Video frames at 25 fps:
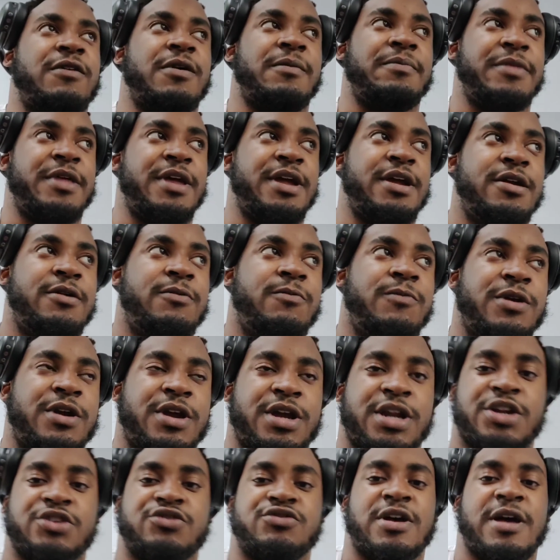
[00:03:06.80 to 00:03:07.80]
from there,
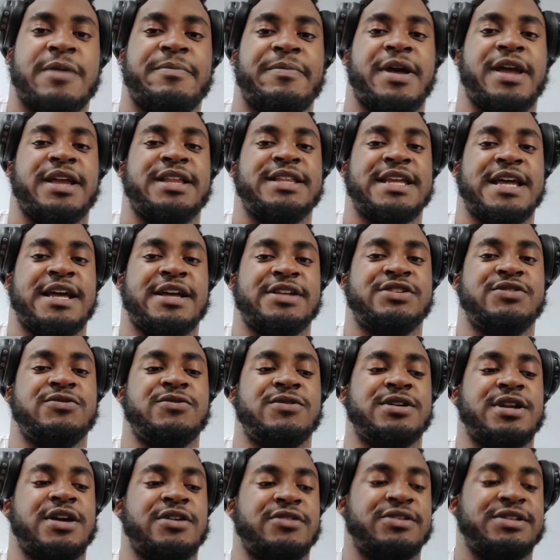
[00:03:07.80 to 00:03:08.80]
we're going to drop back down
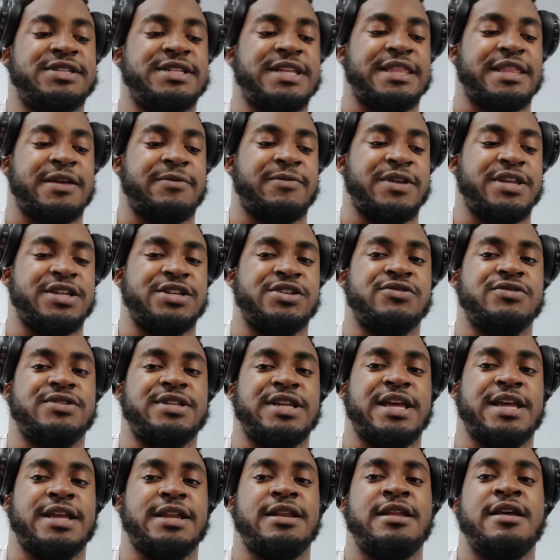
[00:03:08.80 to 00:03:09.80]
to another set that we can do
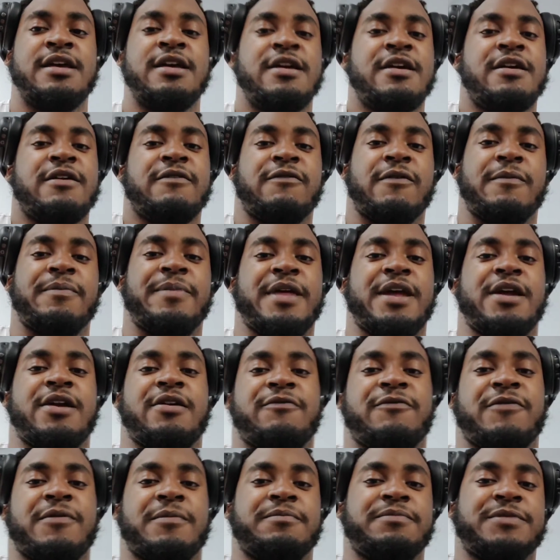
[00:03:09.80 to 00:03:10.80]
10. From
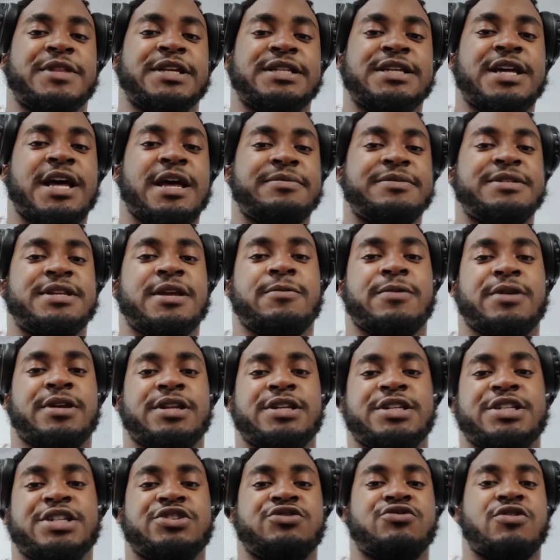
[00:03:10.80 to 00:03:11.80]
there, from the top set, we're
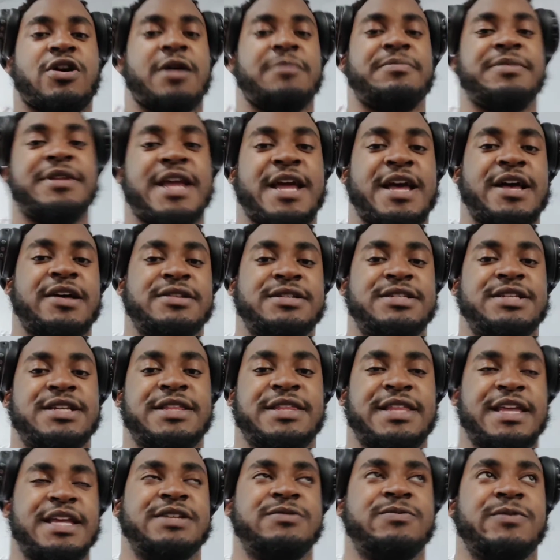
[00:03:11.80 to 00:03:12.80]
going to just drop down
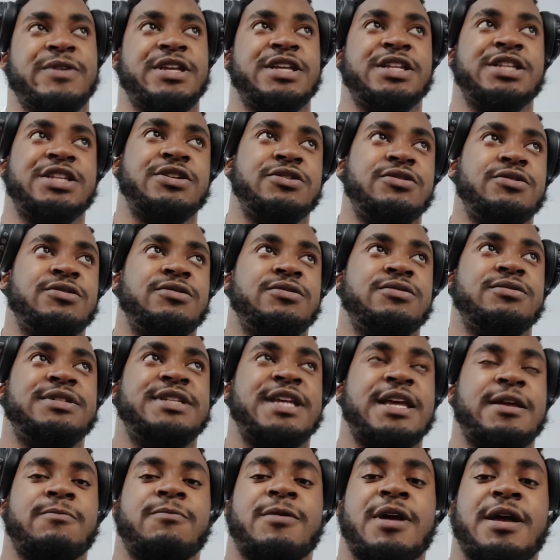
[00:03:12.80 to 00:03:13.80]
to things we can do
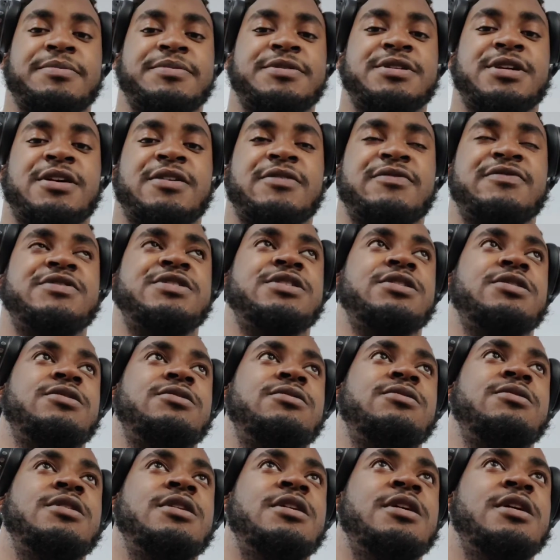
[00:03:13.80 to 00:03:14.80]
10 reps of.
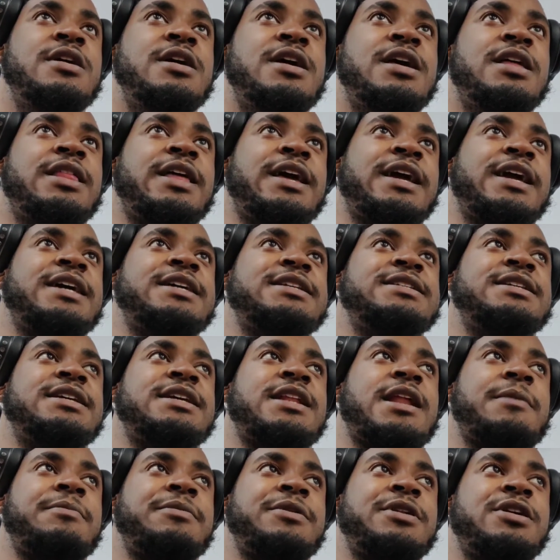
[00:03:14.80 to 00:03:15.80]
So, like I
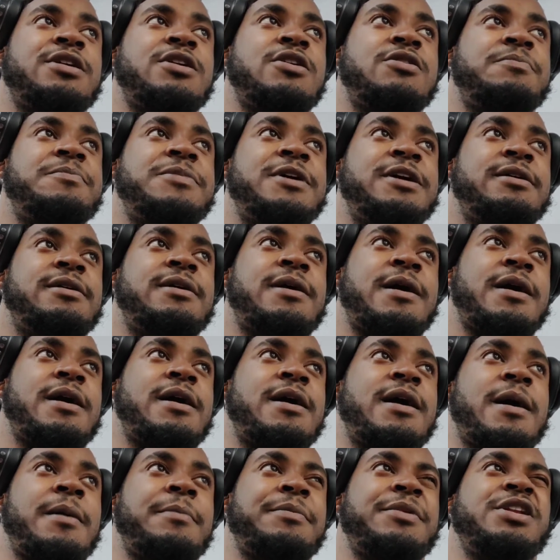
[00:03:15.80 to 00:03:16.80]
said, I'm going to go
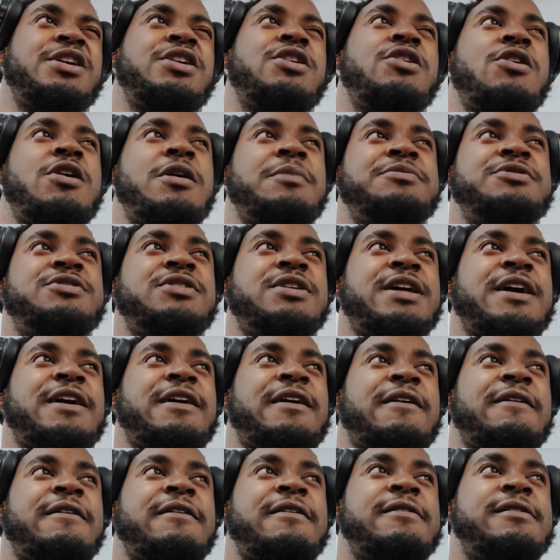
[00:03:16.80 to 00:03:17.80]
up to
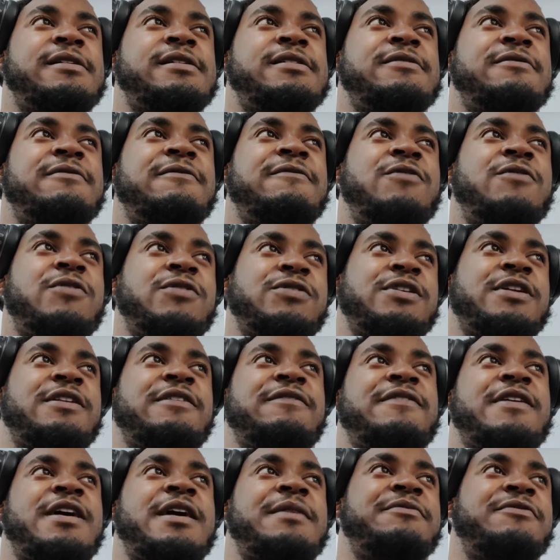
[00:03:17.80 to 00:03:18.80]
like
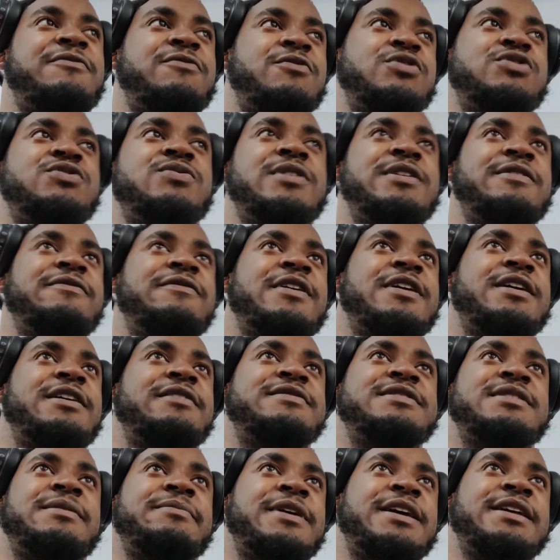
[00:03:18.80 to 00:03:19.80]
435,
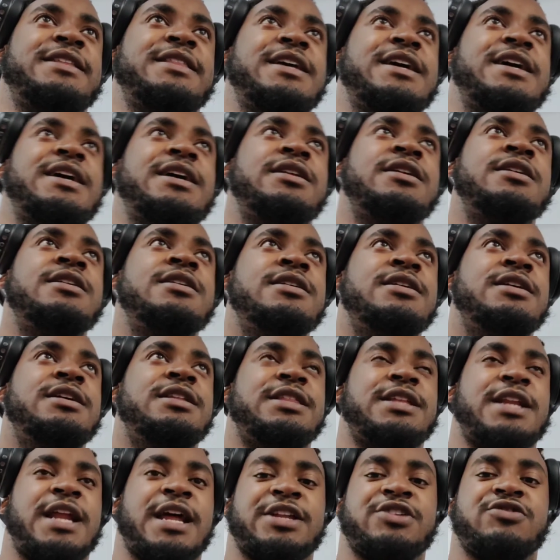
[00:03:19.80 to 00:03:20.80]
425, something like that.
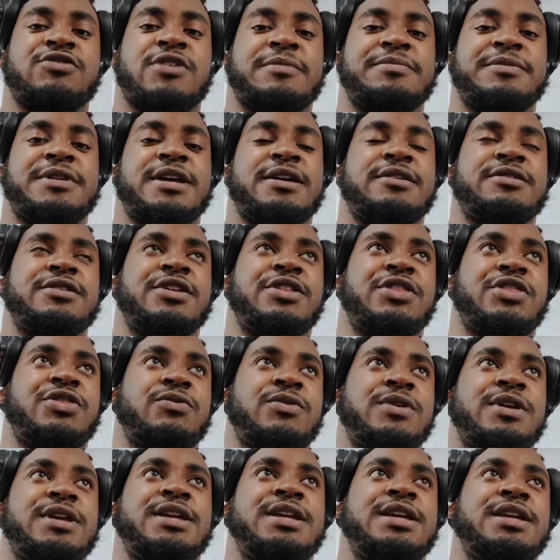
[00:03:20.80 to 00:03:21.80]
And I drop down to
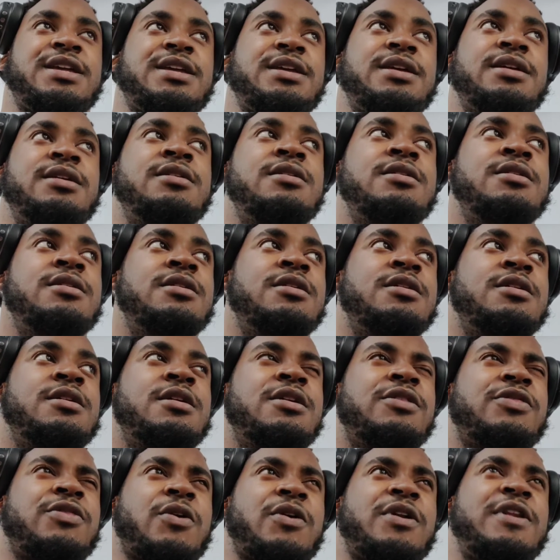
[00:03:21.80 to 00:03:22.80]

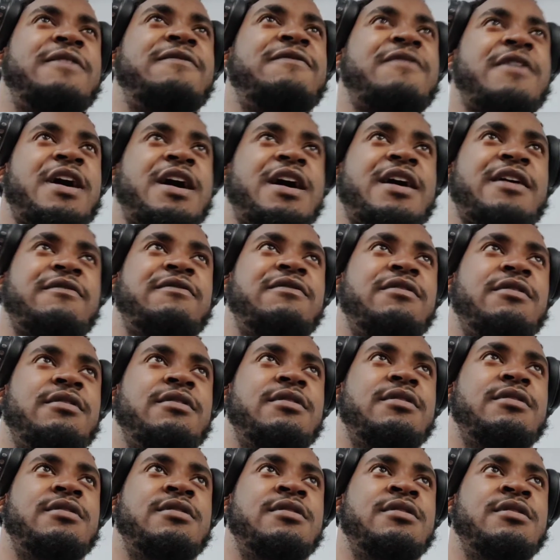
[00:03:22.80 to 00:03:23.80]
335,
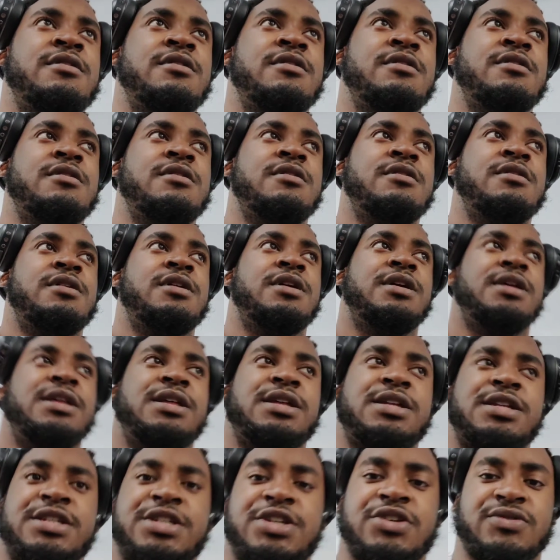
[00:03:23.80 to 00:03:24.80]

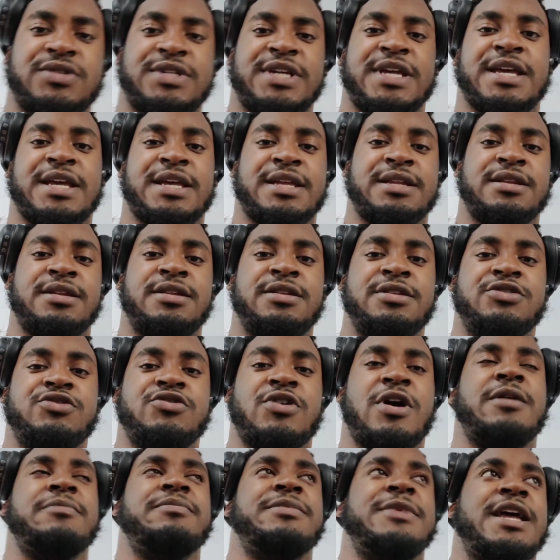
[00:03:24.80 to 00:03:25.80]
do 10,
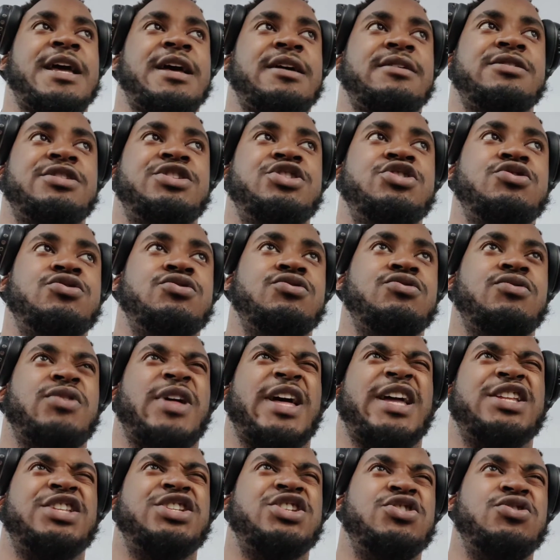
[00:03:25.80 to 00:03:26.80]
drop down to
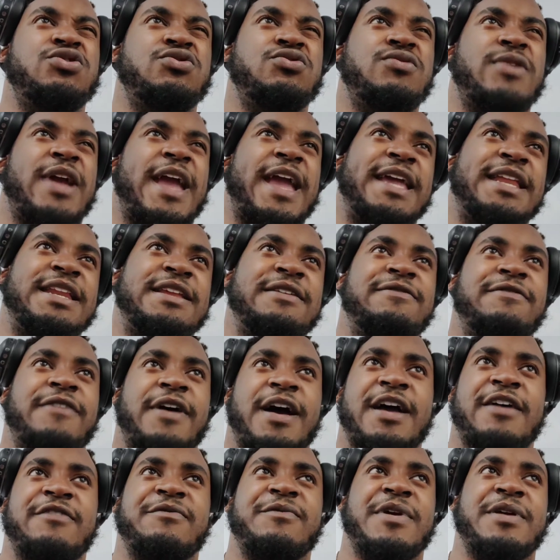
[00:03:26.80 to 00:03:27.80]
like
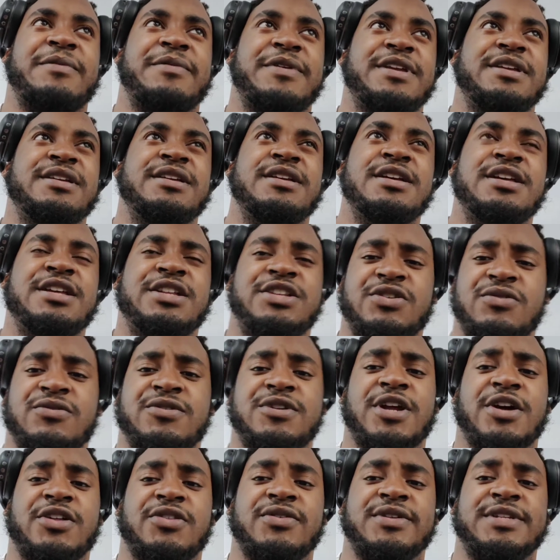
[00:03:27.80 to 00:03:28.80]
285 maybe,
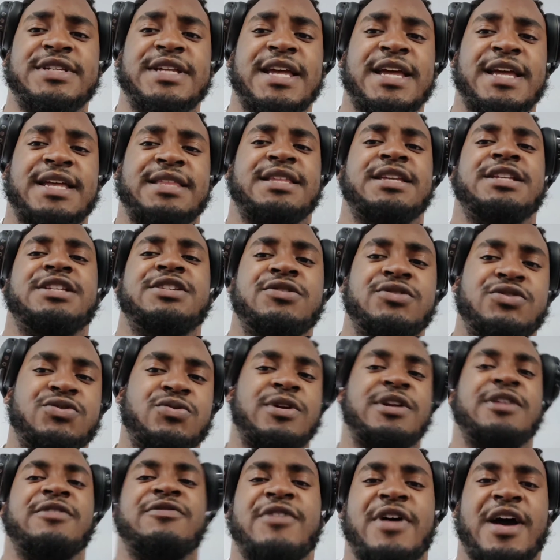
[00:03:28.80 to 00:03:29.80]
do another 10, then
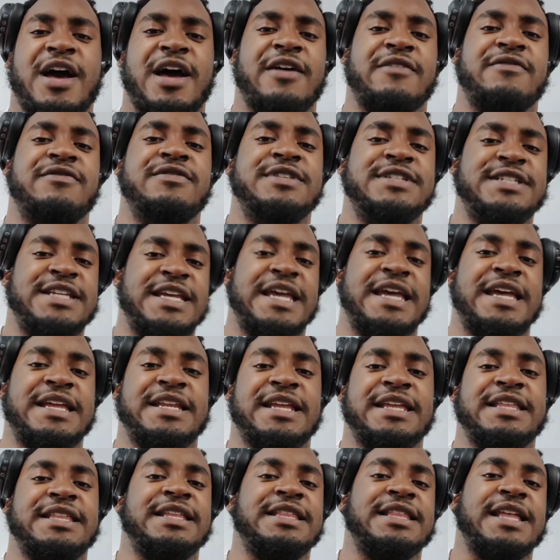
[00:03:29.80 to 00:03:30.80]
225,
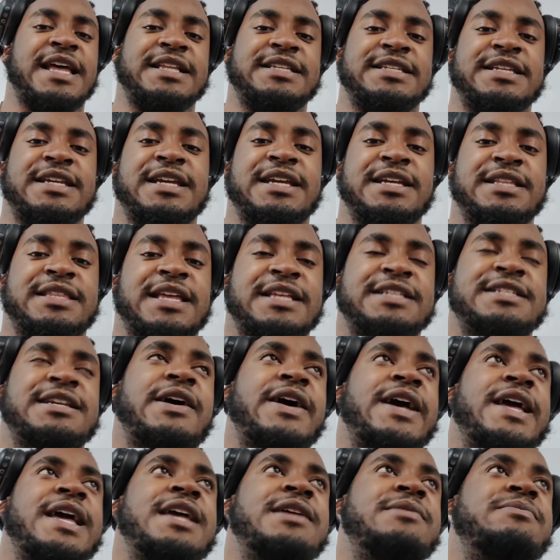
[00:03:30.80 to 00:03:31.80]
10, and then that's it. That's
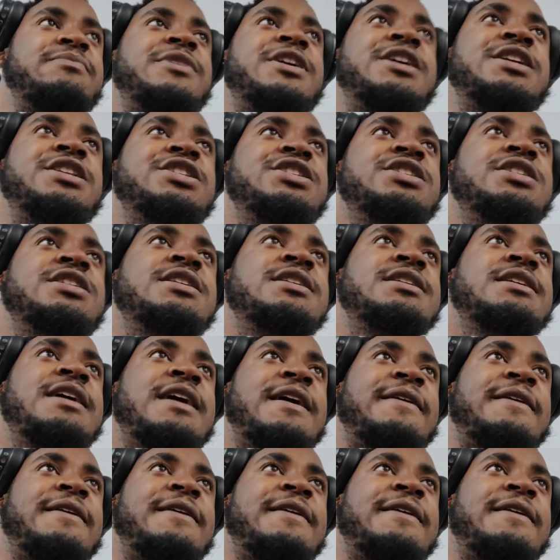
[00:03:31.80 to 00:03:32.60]
high end bench.